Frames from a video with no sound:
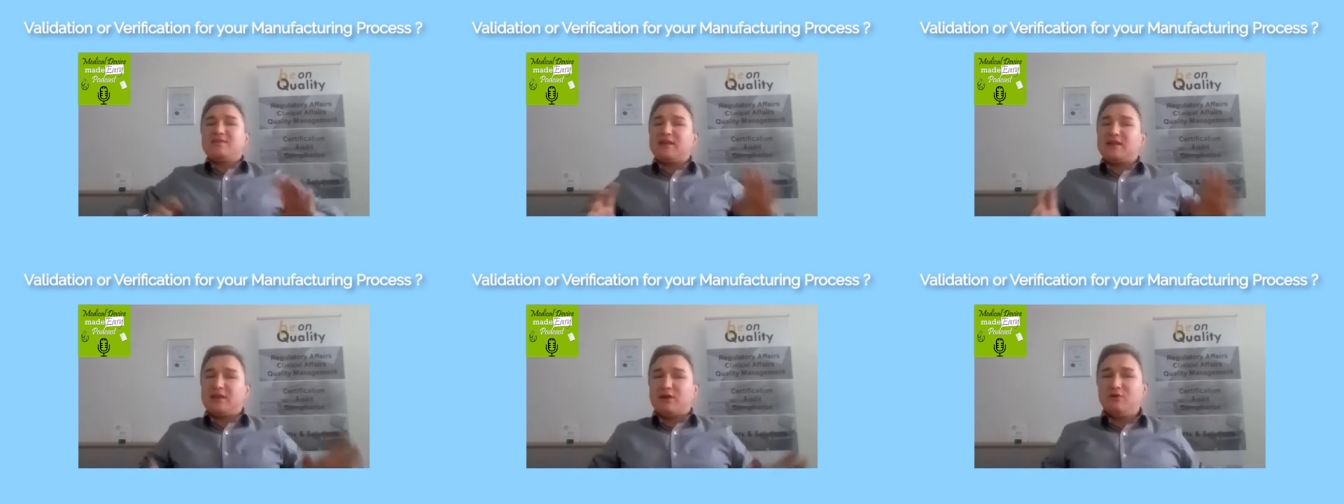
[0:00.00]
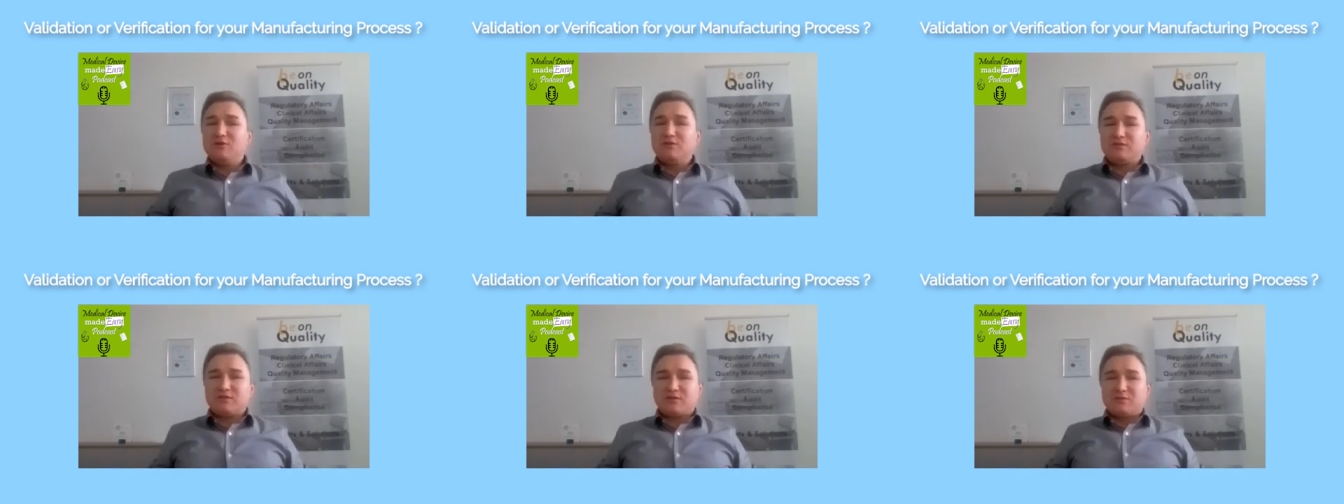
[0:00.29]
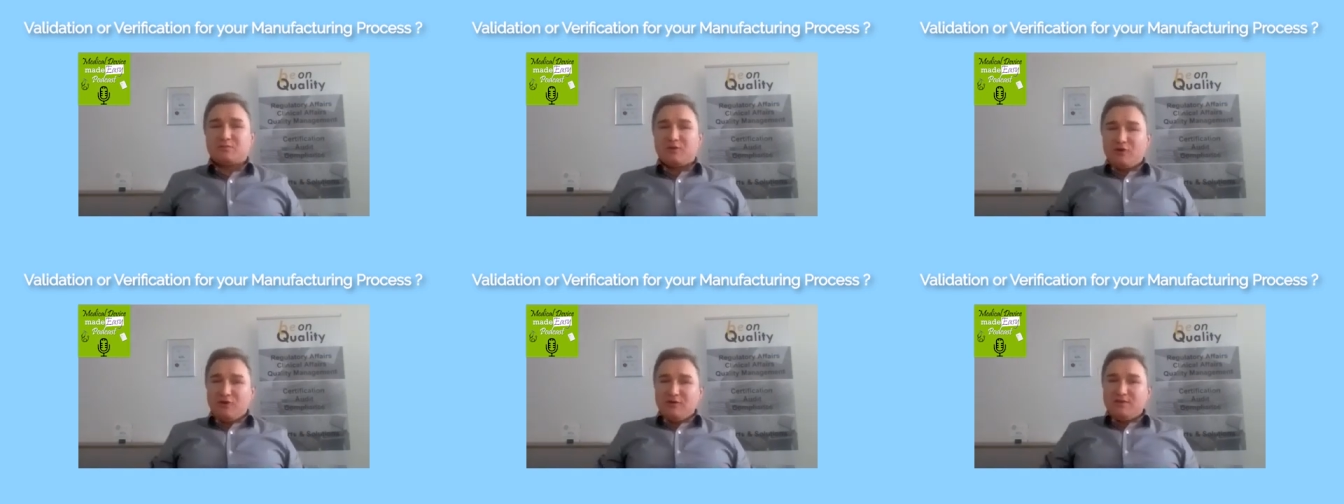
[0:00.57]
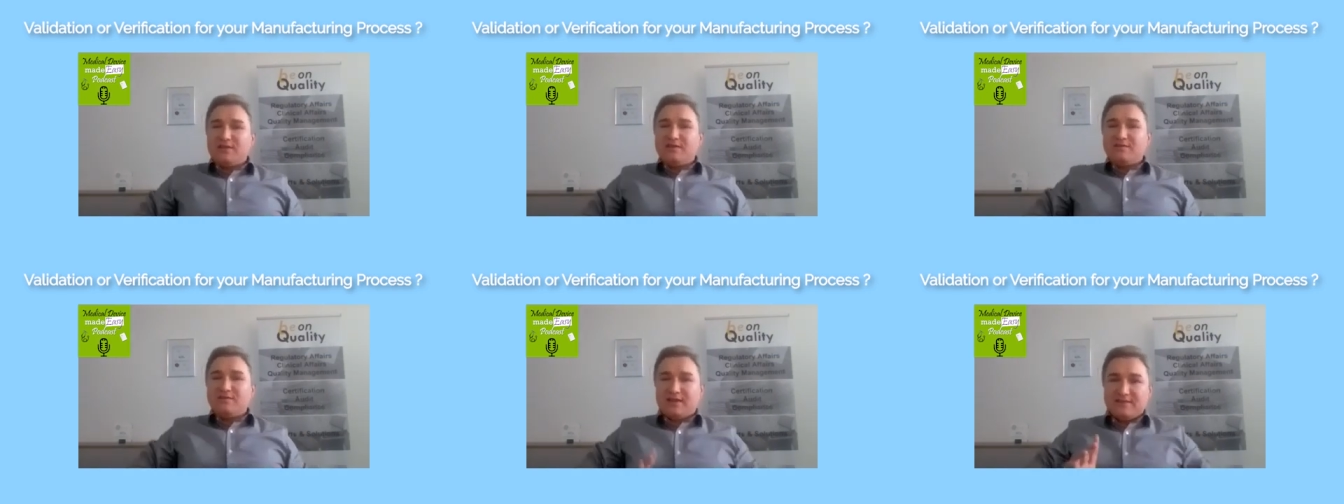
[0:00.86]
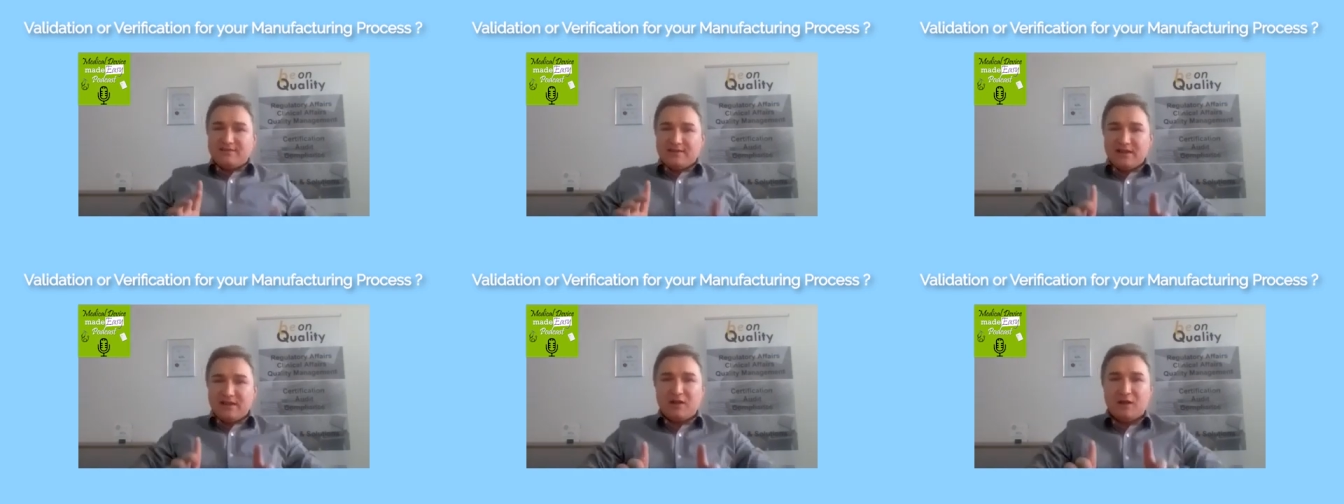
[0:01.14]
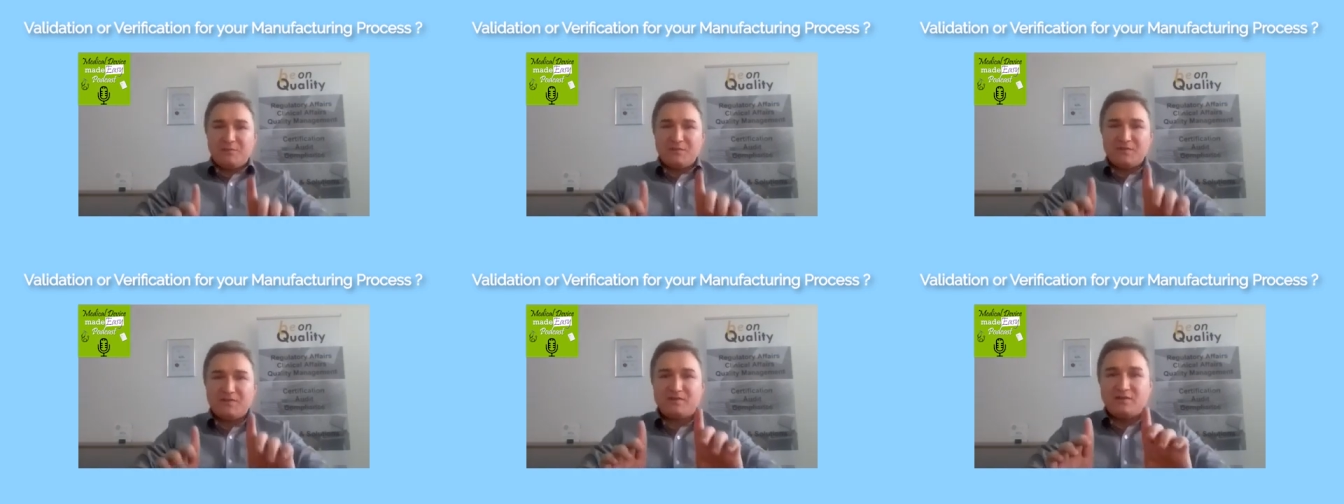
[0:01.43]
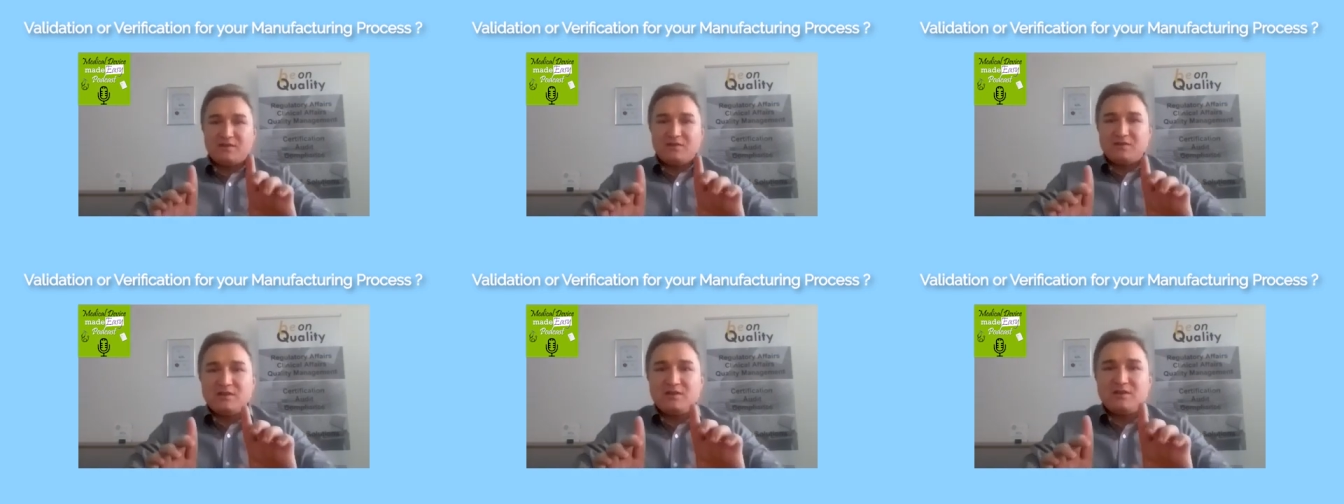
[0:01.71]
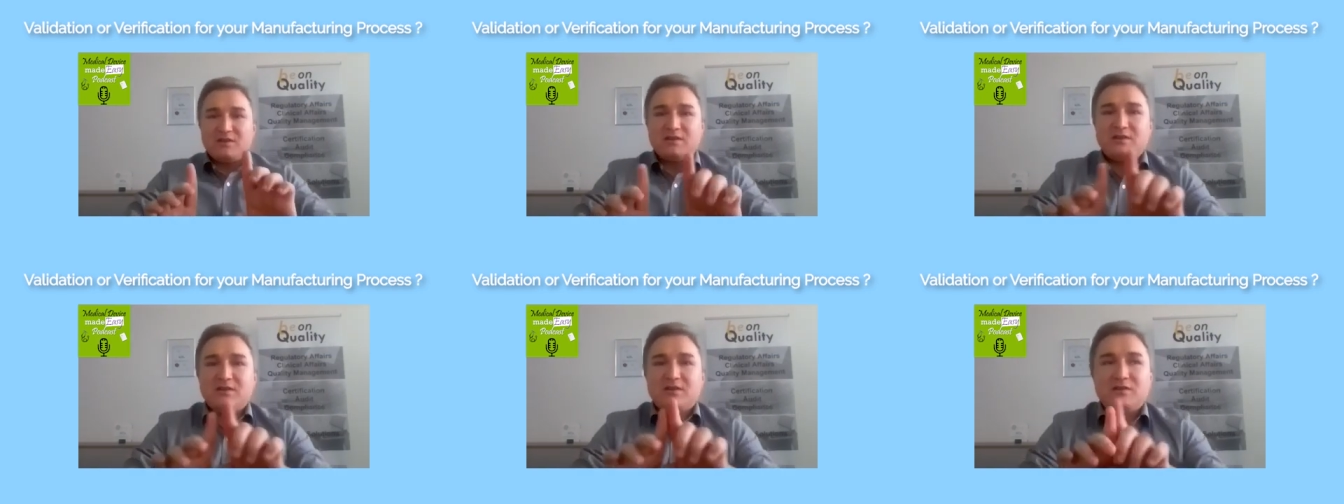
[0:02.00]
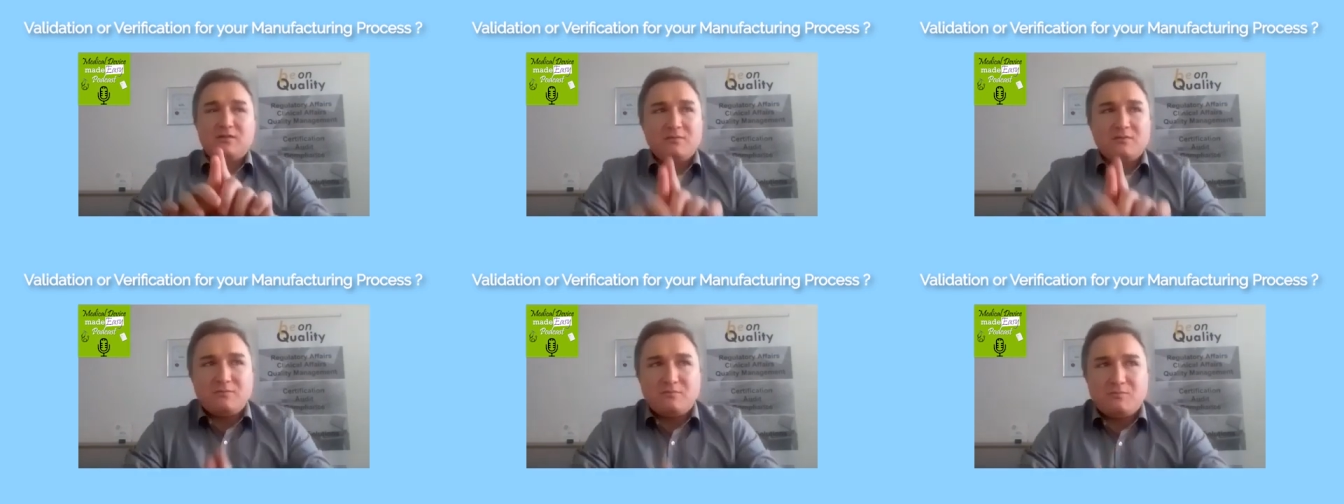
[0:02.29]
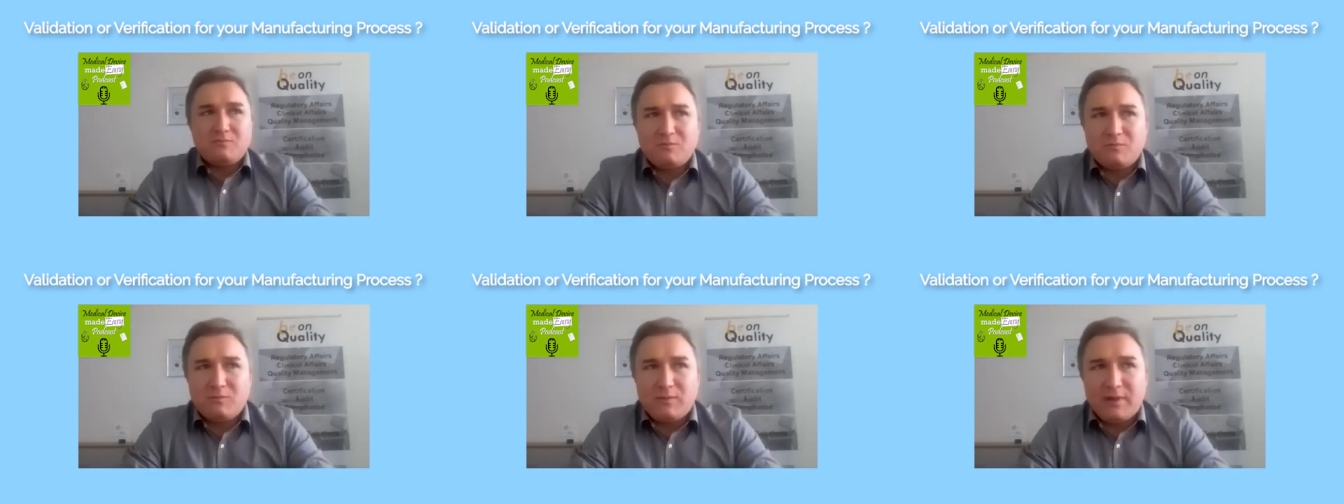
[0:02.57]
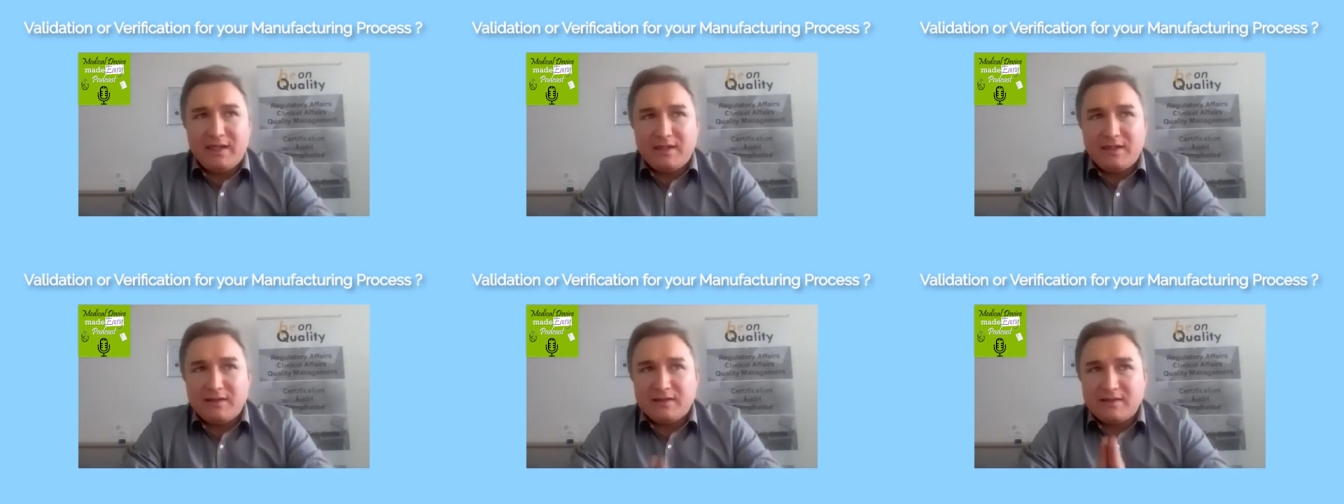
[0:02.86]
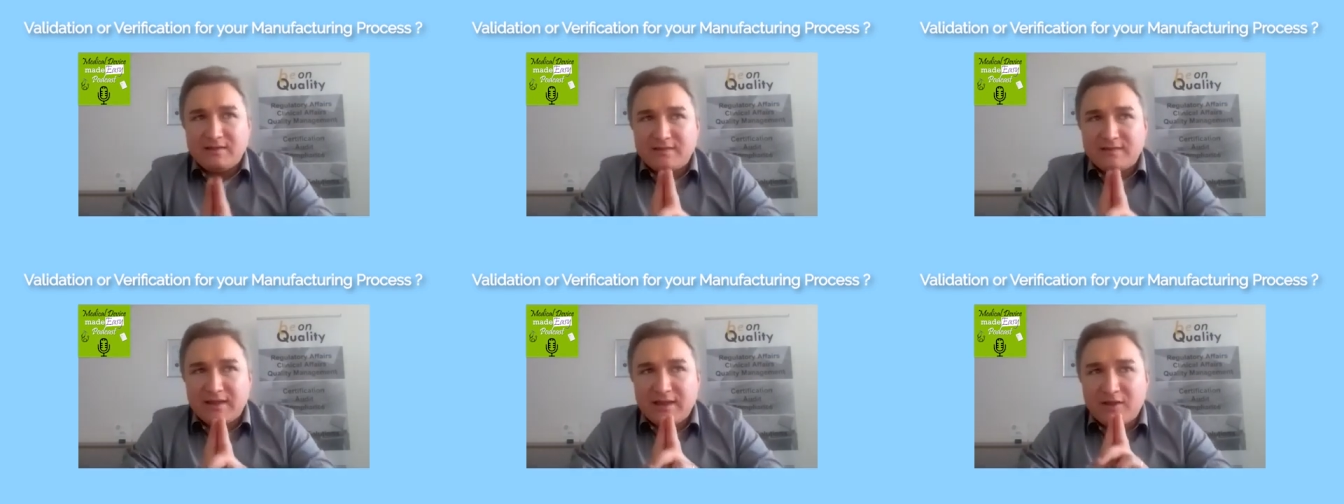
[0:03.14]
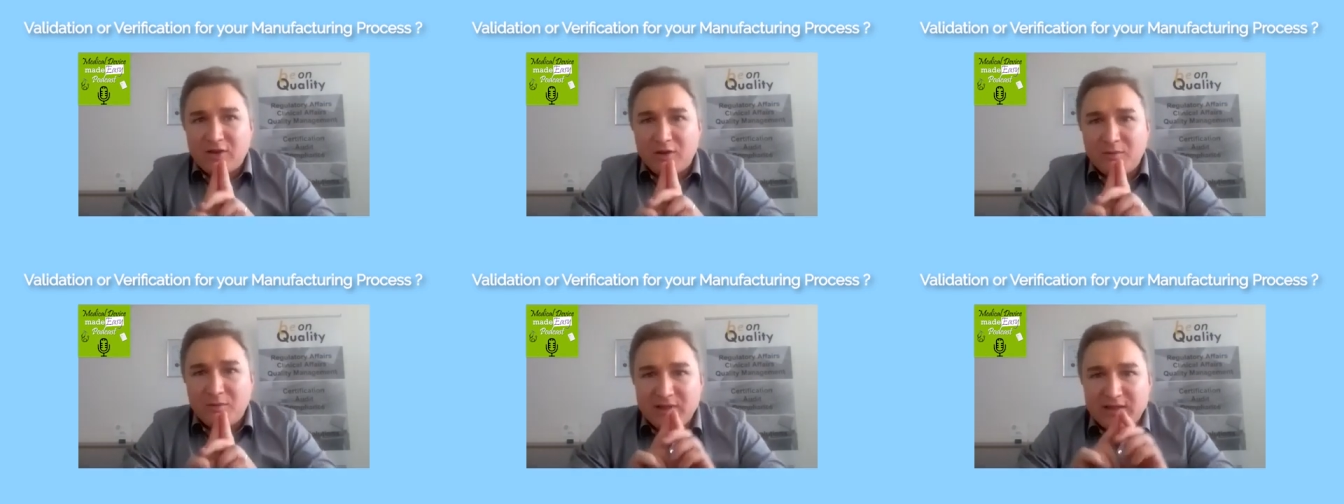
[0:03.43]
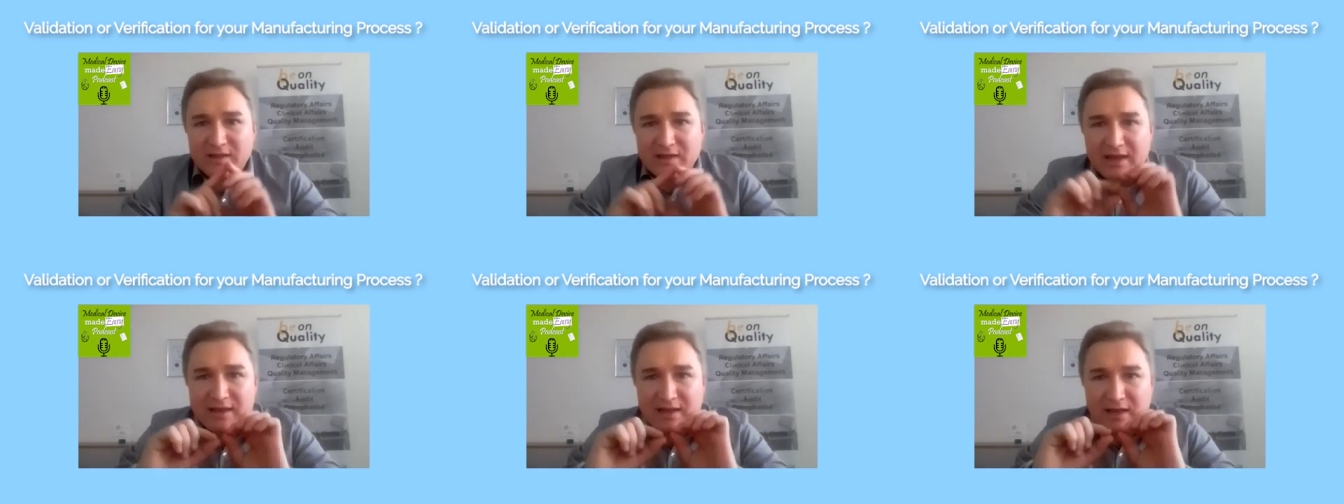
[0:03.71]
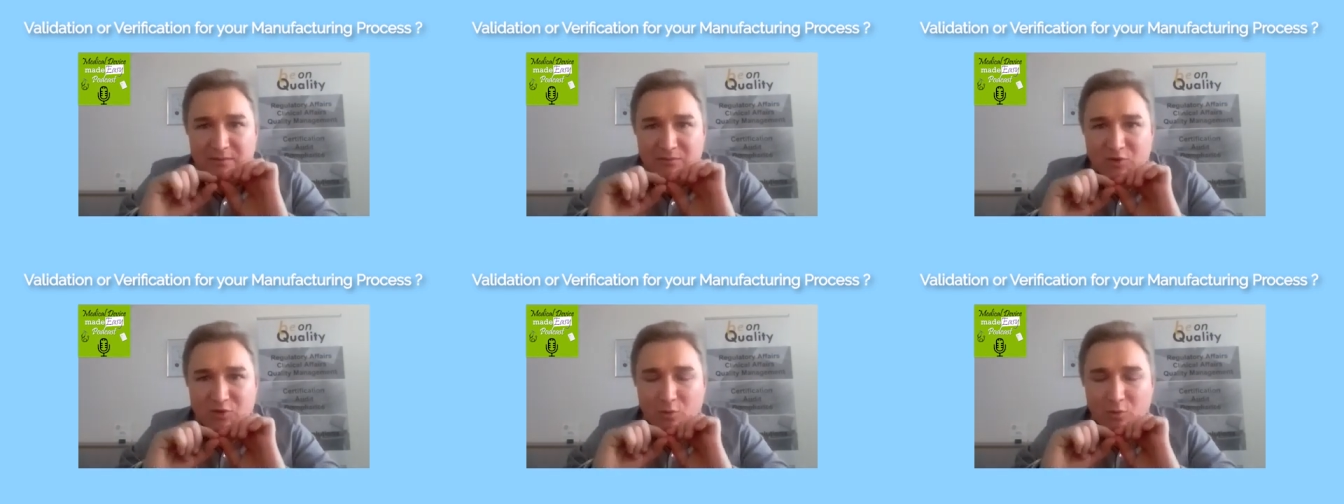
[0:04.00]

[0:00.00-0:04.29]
I go through the process, and then comes, well, then come, I come to